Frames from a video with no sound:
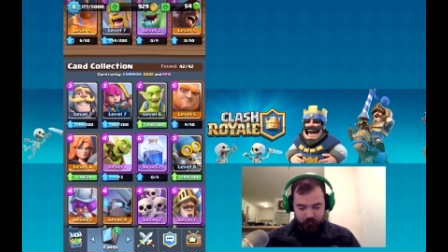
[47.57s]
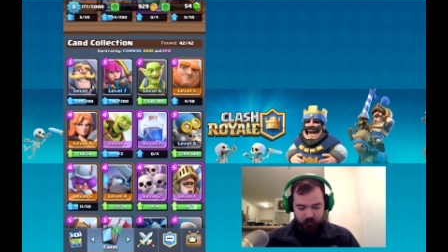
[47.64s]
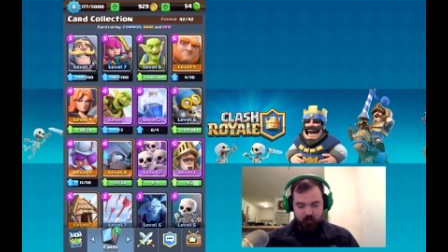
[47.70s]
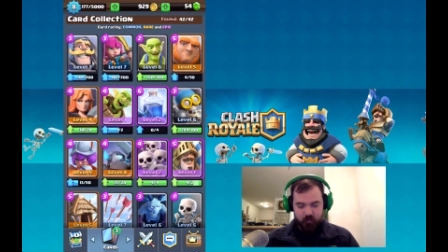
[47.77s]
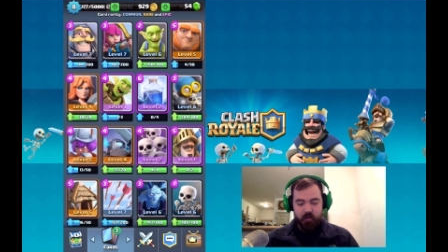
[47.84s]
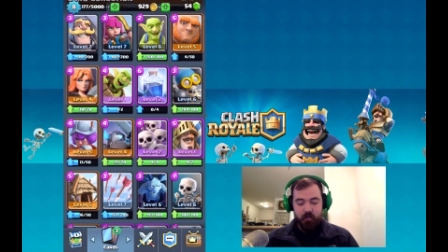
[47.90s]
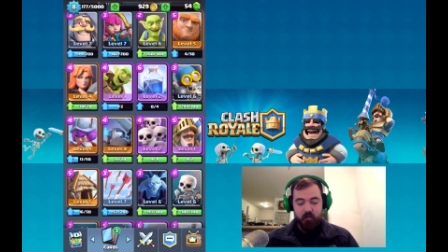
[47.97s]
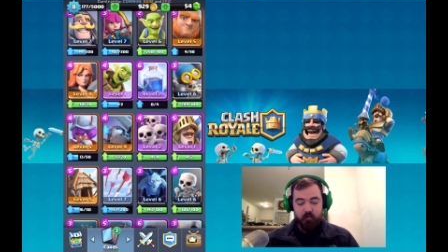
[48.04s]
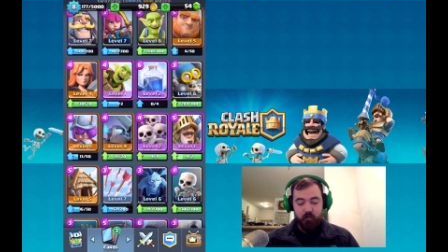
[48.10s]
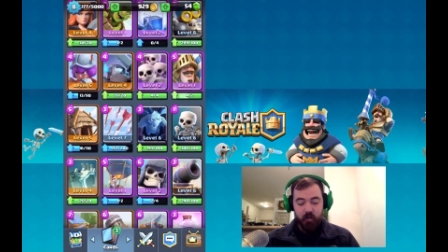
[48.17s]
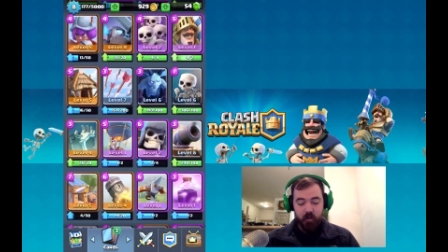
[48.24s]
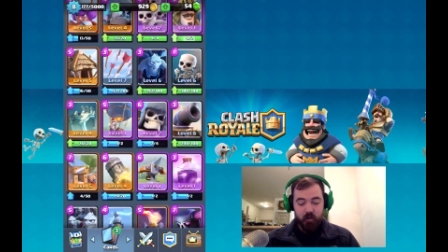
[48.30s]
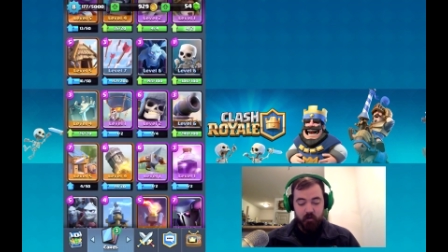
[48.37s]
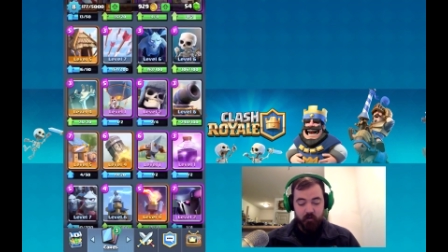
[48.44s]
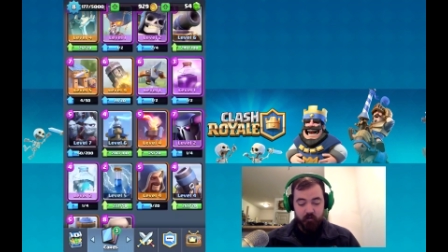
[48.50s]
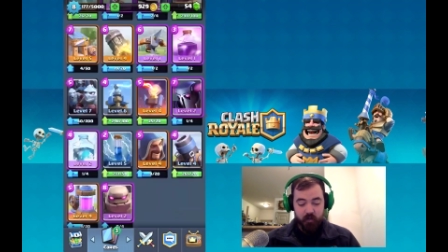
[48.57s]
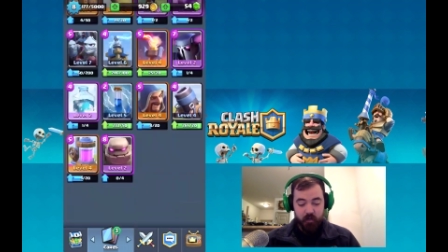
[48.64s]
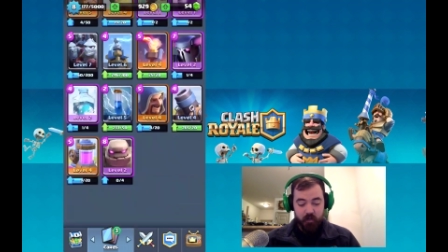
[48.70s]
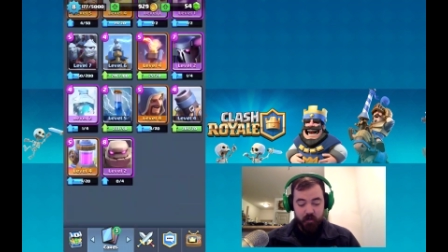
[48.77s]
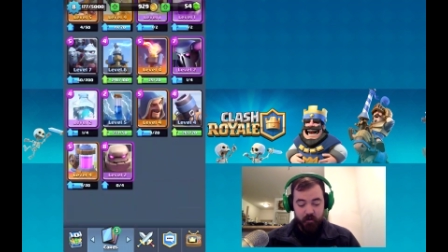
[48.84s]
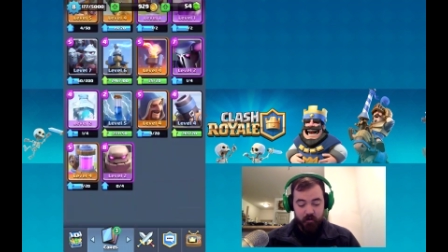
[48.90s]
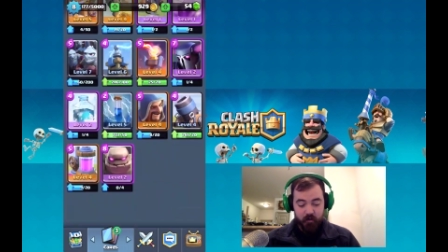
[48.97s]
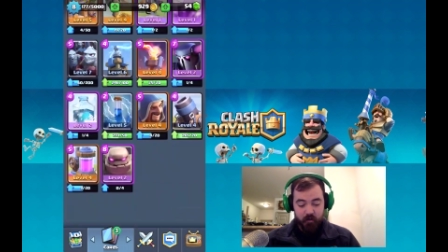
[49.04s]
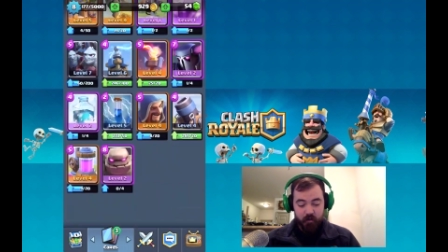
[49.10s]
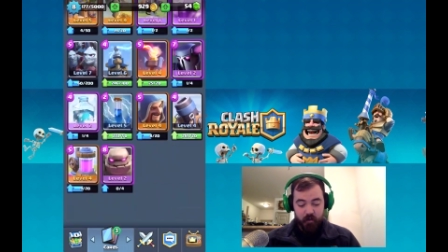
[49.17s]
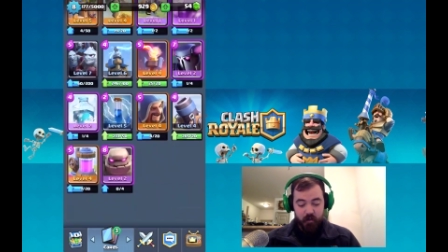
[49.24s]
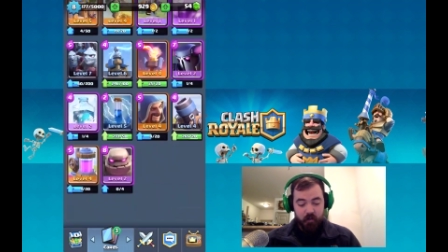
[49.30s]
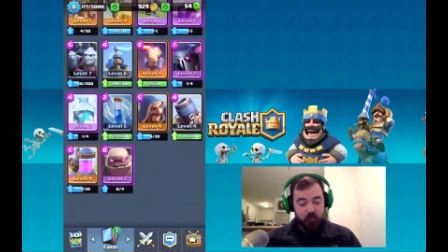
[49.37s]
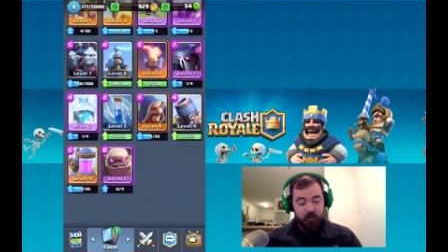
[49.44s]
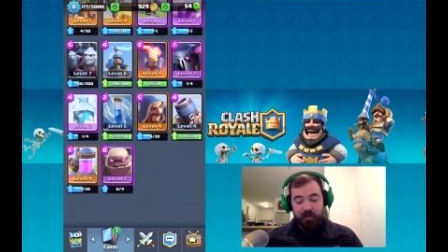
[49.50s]
Alright, so we're going to go through here,
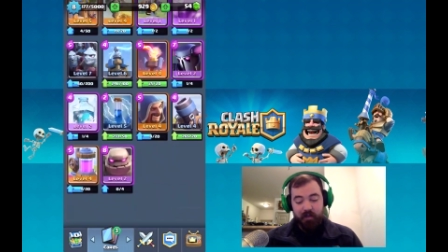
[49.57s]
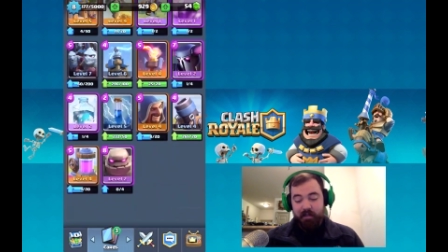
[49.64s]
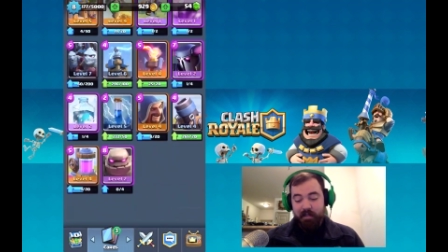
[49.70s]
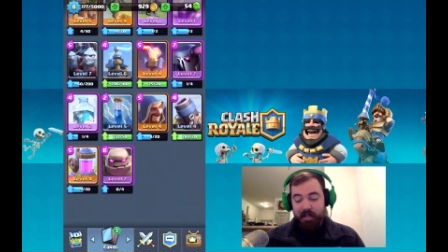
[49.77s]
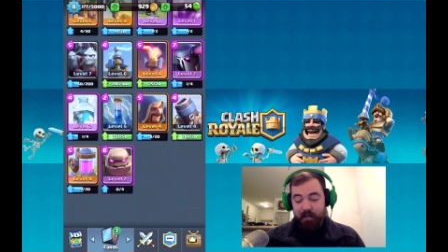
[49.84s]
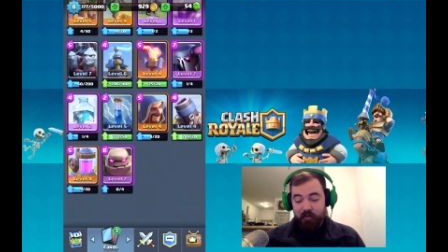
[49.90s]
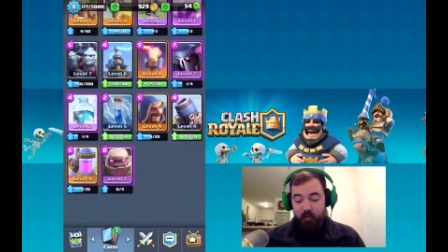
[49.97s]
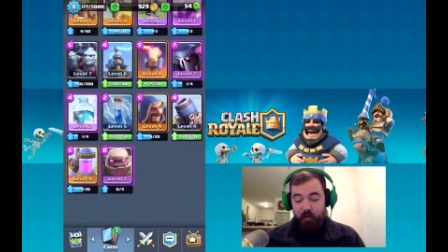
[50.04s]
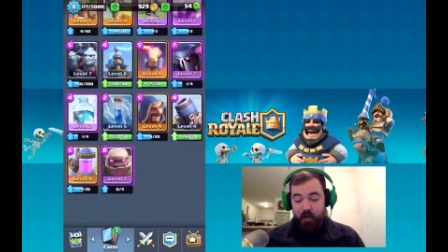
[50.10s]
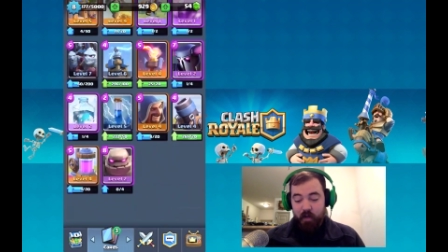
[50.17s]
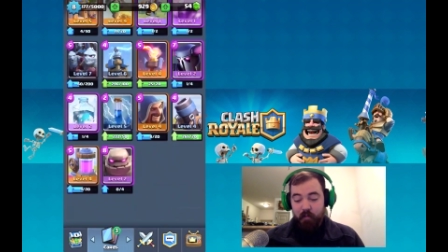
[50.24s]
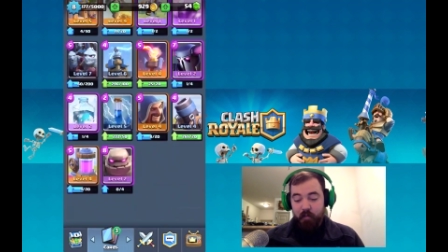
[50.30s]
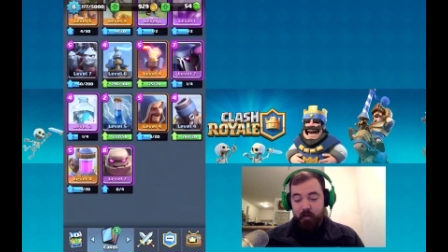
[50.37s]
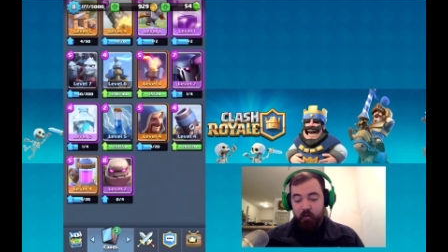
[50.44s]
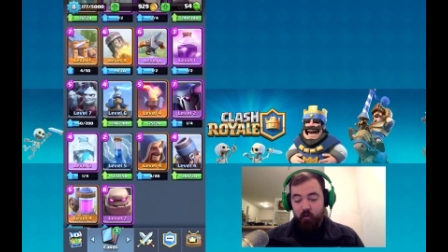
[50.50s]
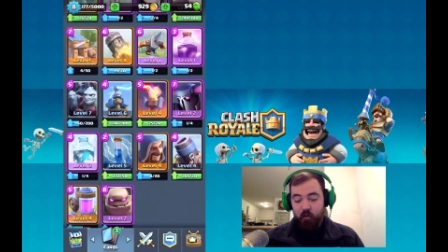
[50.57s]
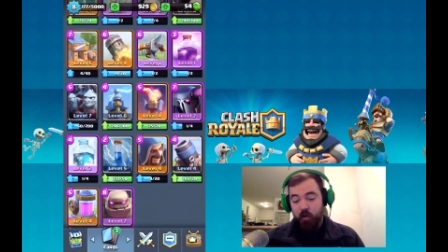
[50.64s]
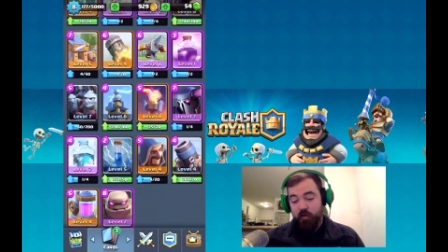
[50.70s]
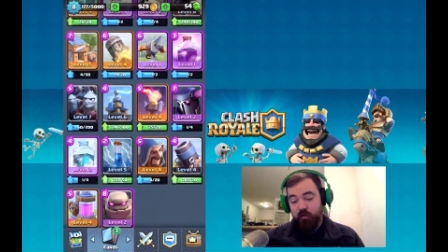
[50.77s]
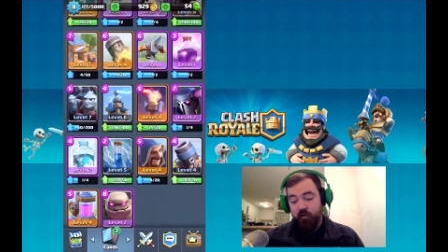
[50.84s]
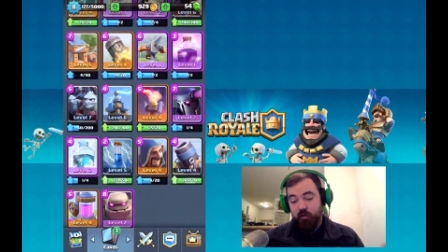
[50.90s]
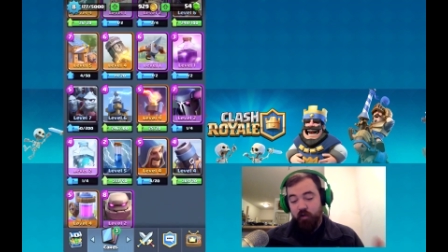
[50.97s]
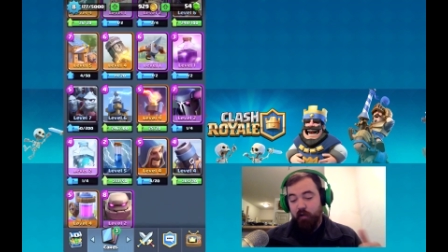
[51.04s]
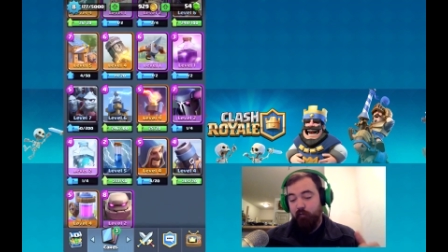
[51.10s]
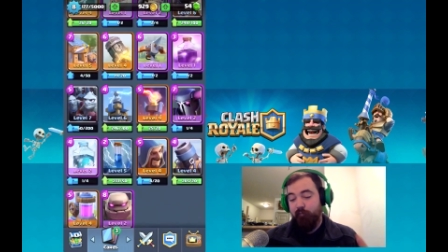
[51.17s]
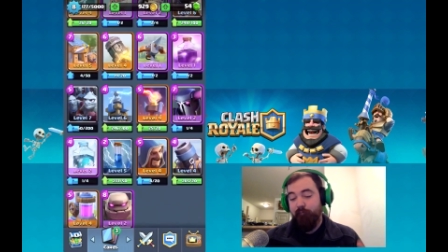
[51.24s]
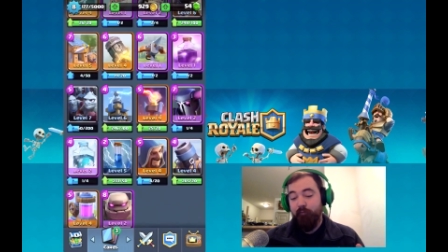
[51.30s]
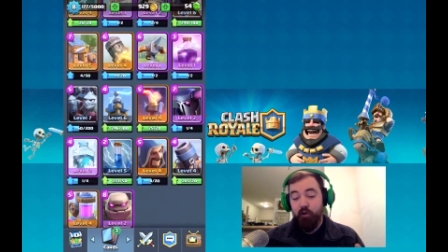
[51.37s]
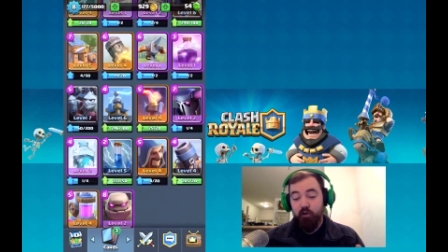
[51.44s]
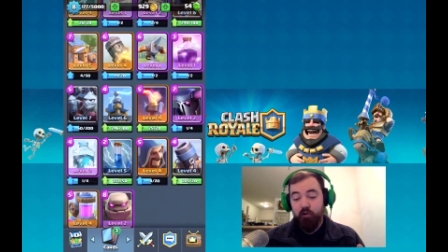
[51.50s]
get the Elixir Pump, the Wizard,
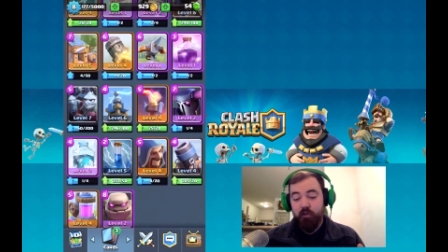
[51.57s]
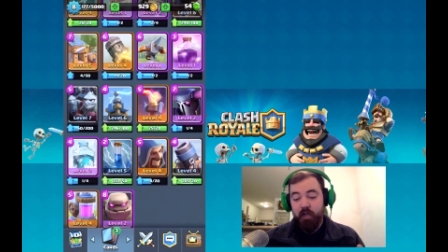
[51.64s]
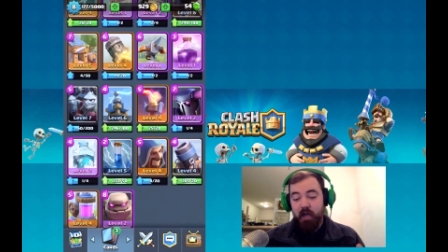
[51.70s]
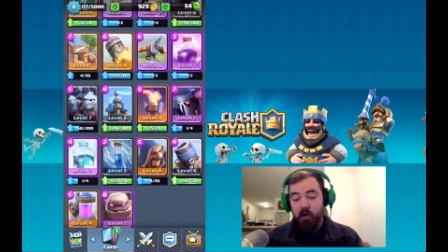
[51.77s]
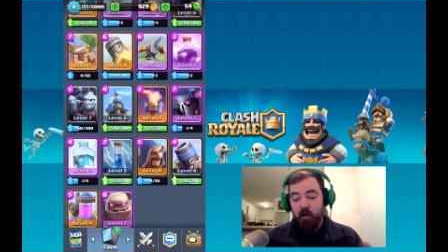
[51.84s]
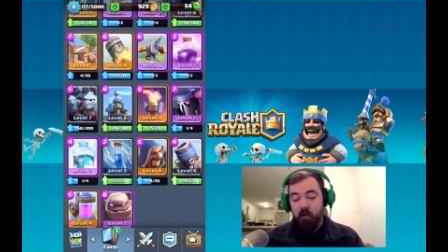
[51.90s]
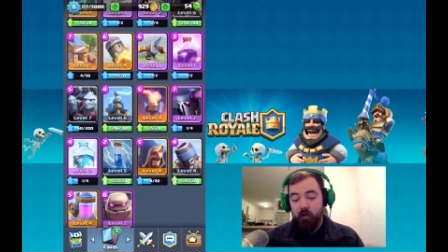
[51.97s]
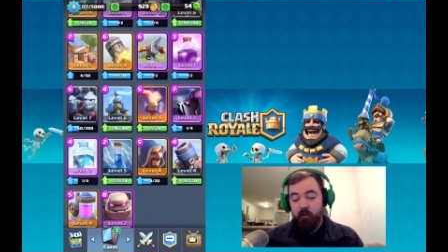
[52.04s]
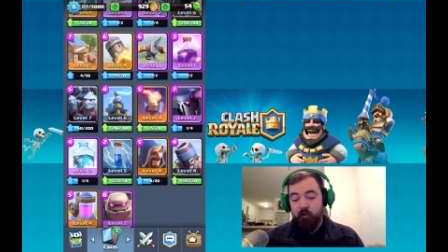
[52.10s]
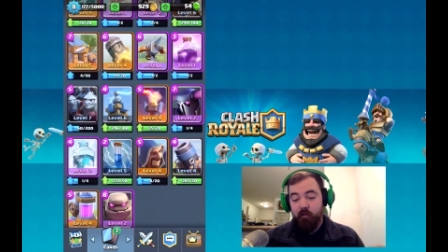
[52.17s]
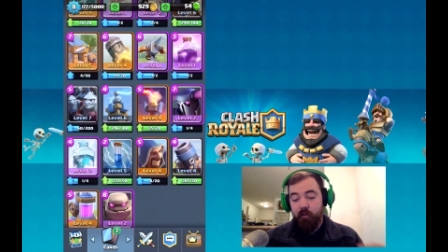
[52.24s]
Inferno Tower,